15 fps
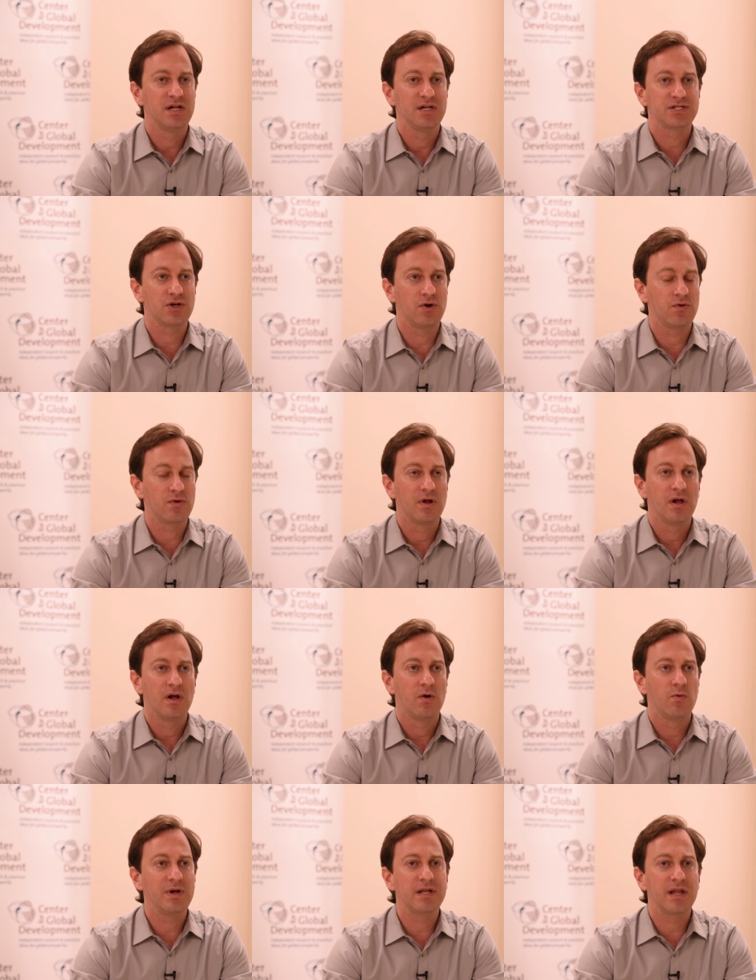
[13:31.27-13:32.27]
So
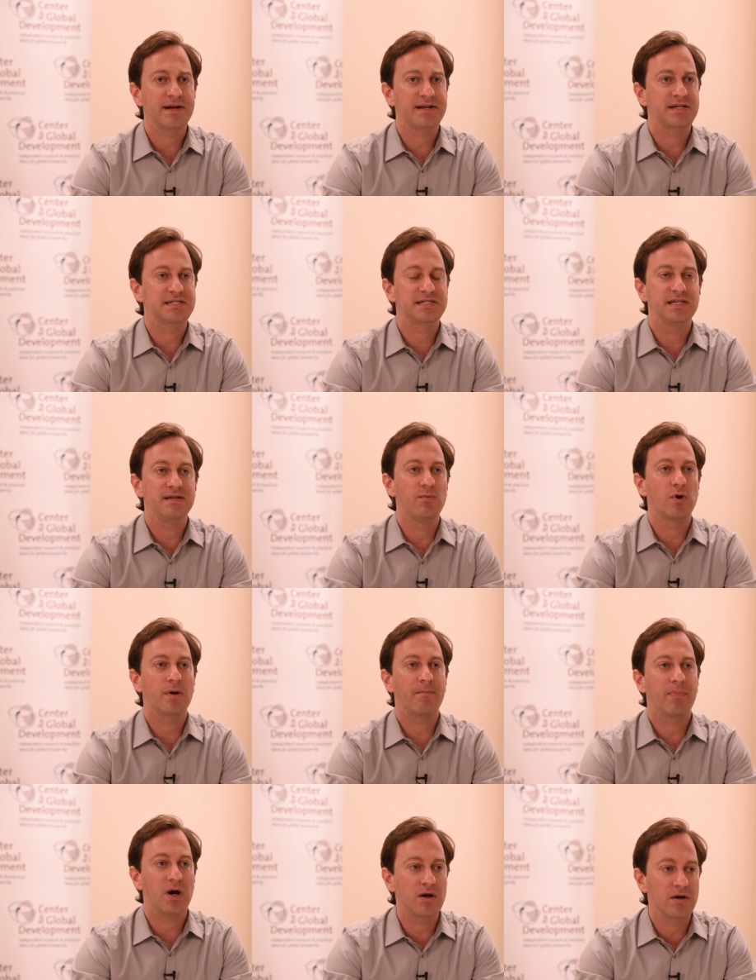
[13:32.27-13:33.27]
we'd like to see more
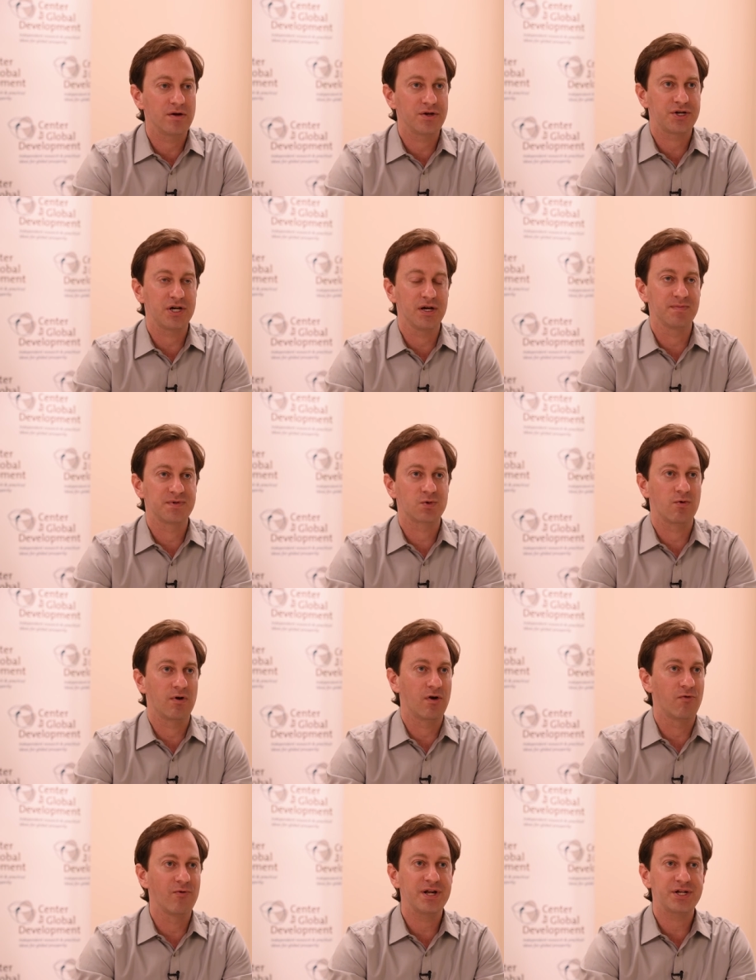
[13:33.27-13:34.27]
partnerships where
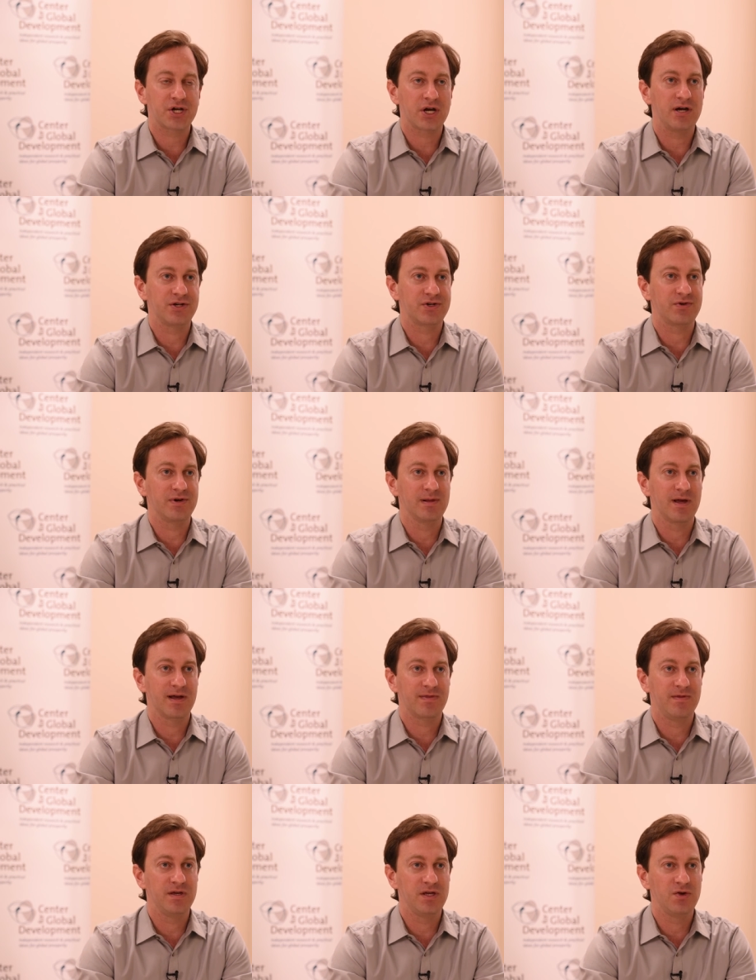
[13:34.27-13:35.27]
a rich country
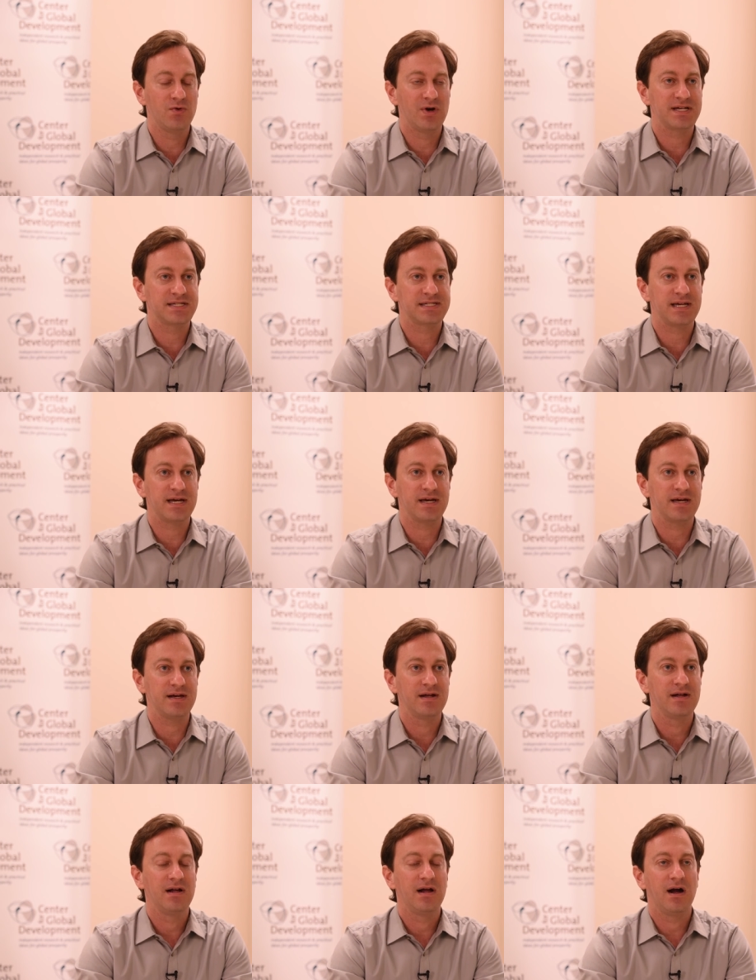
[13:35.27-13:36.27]
like the USA
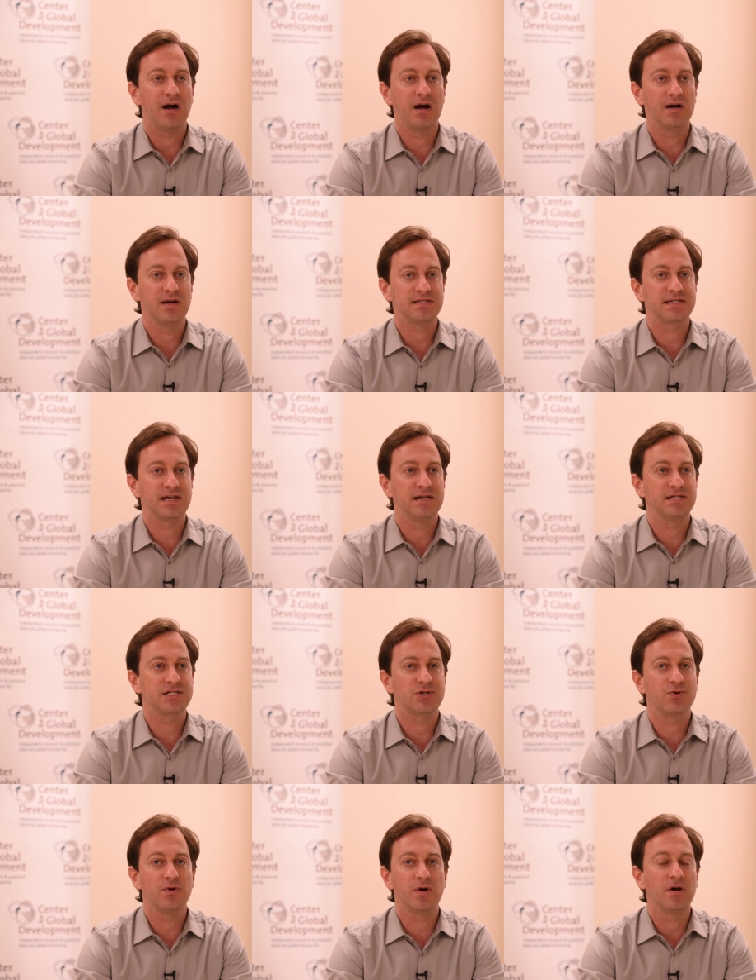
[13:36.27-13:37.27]
uh, says
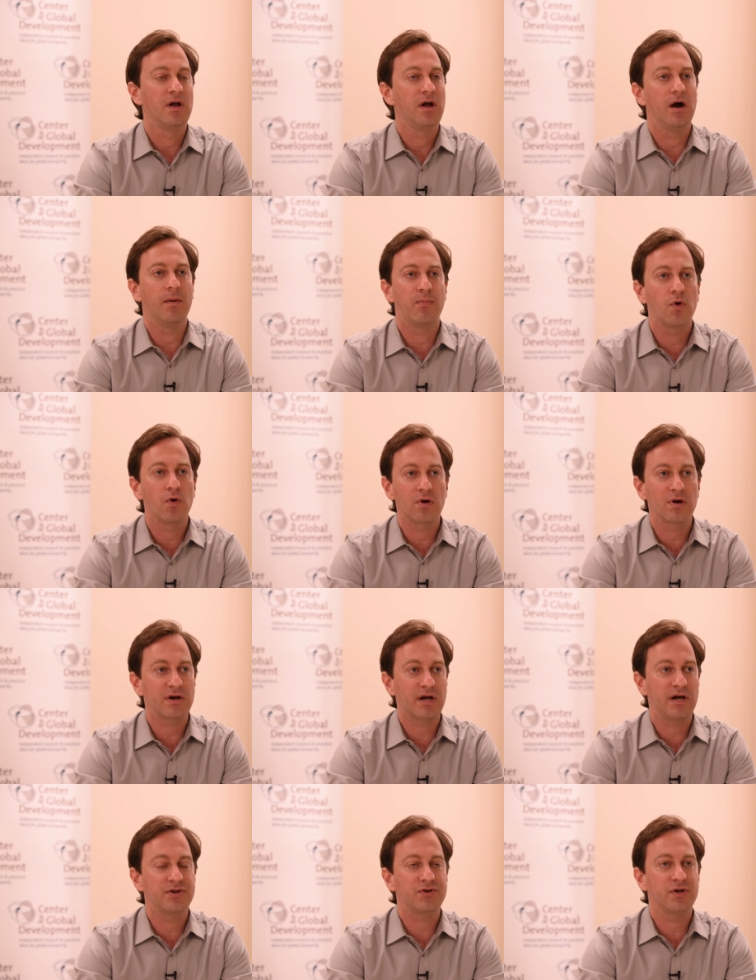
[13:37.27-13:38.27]
to a, a poor
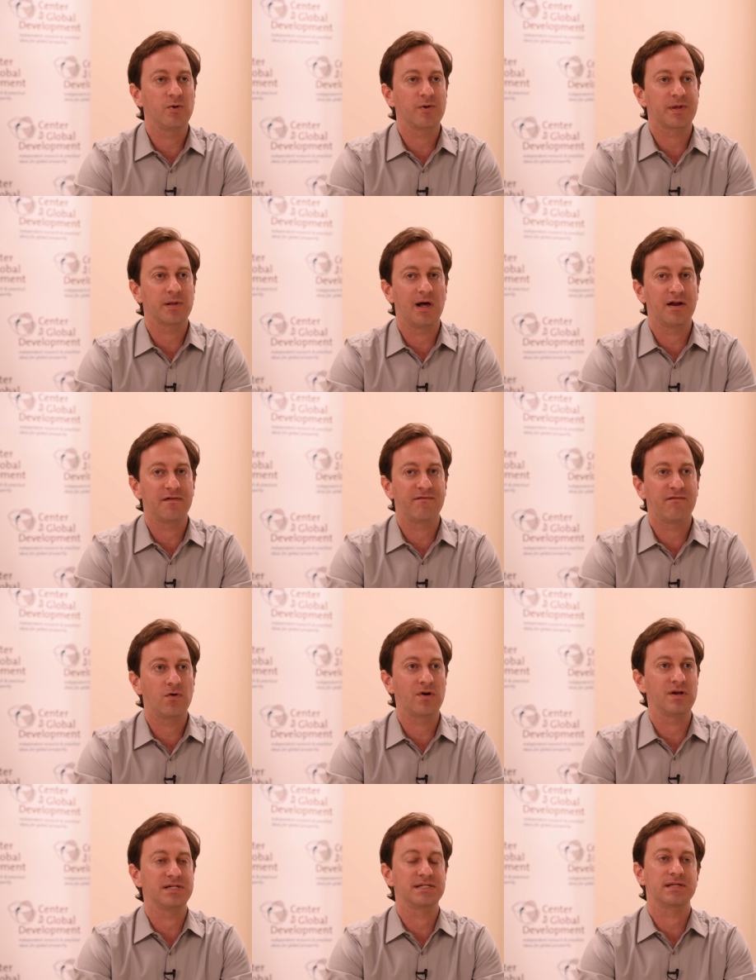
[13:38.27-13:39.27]
country with a lot of
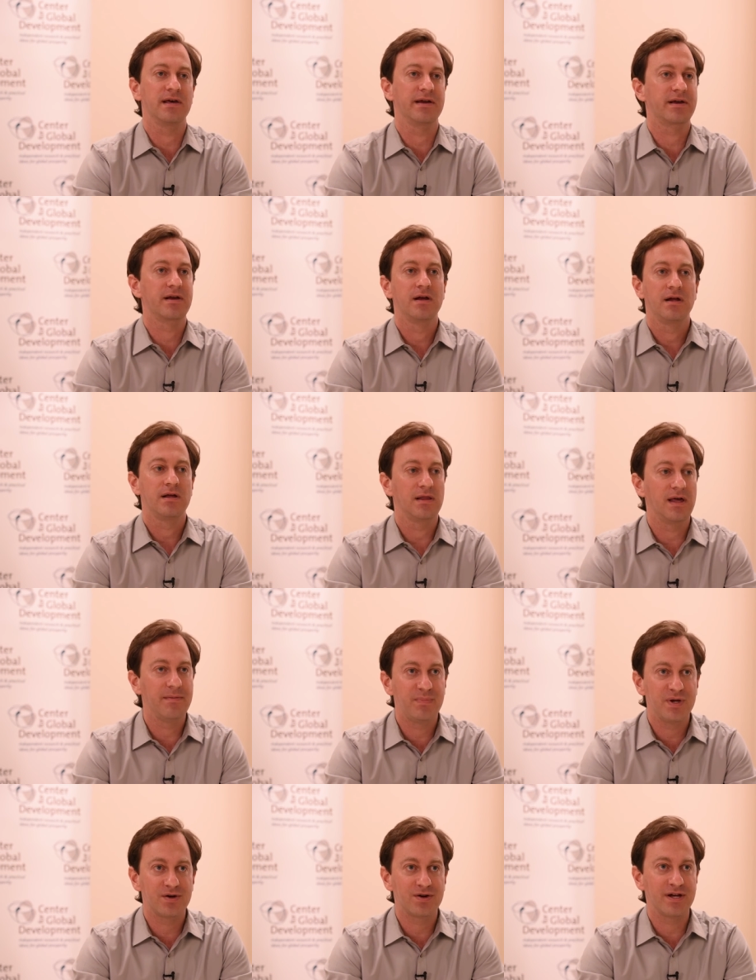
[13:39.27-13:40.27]
forests like
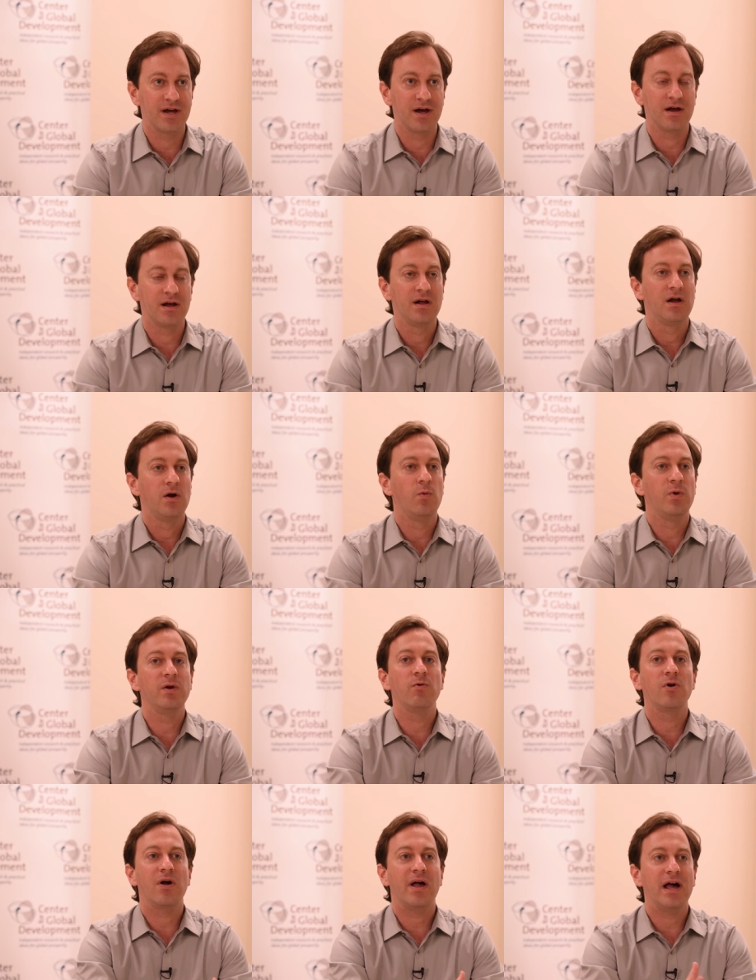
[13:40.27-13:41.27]
Liberia, we
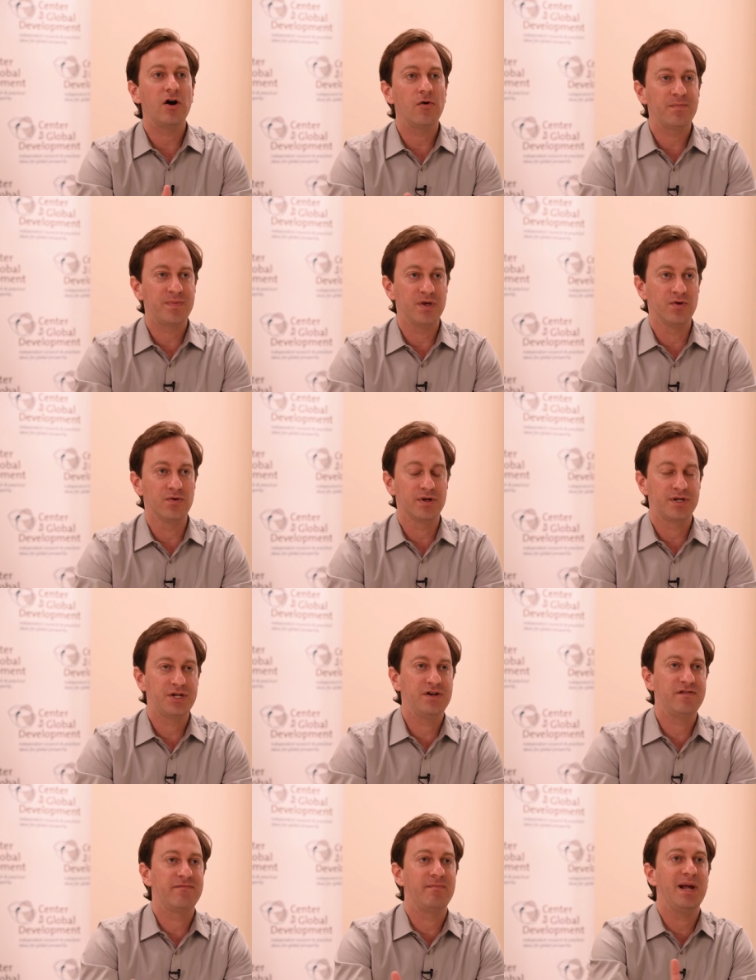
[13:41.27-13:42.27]
will help you
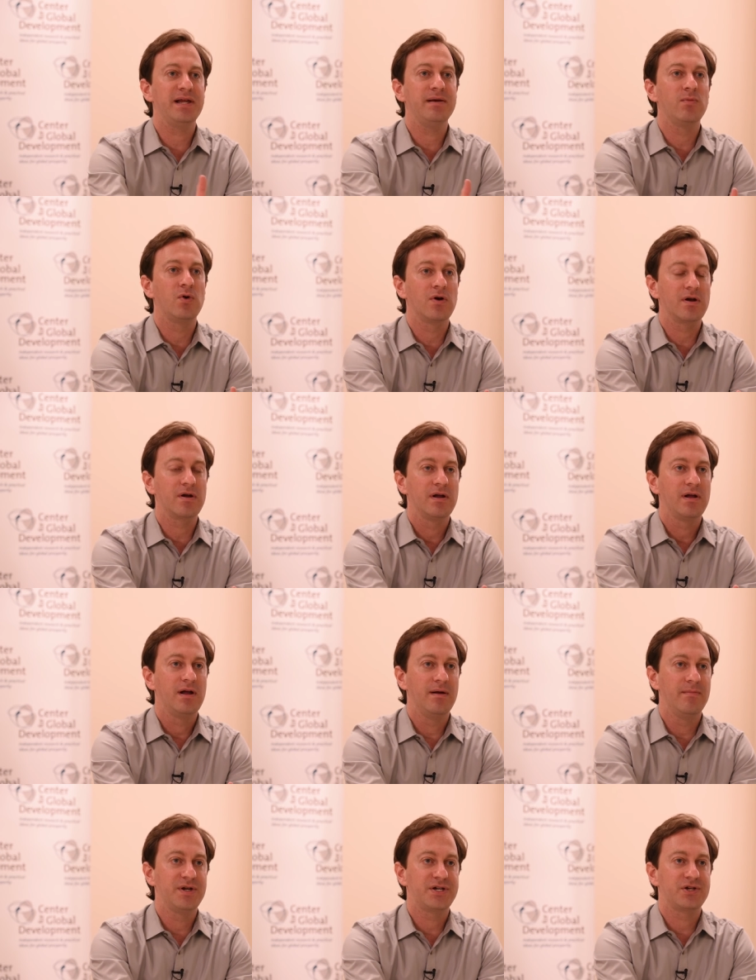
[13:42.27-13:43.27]
achieve many more
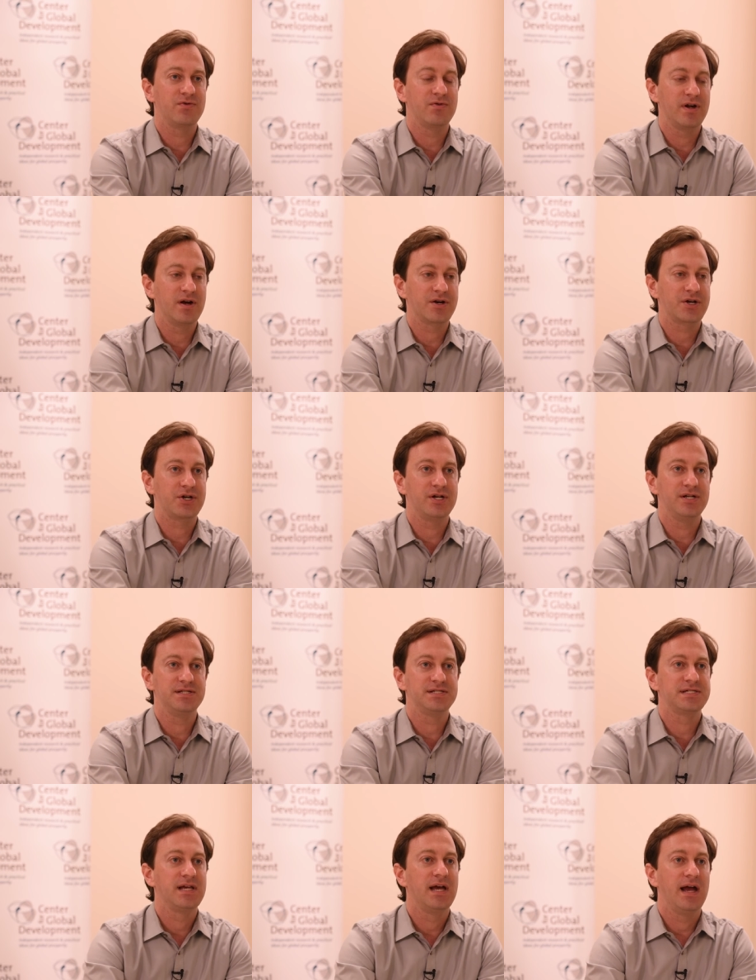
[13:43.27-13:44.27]
emission
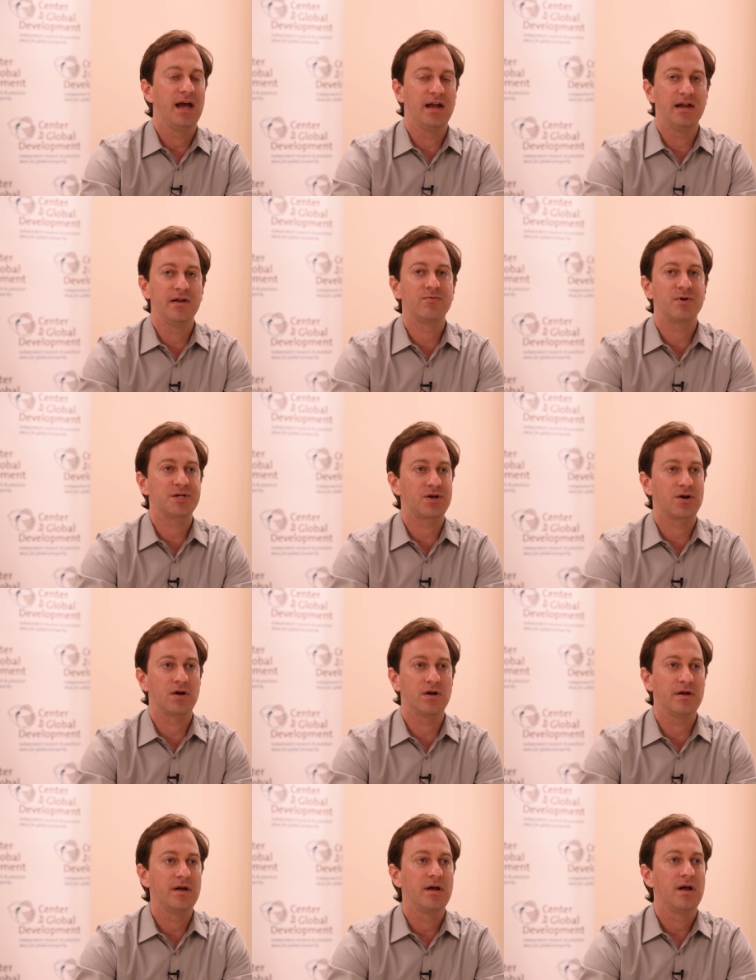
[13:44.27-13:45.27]
reductions, and in return,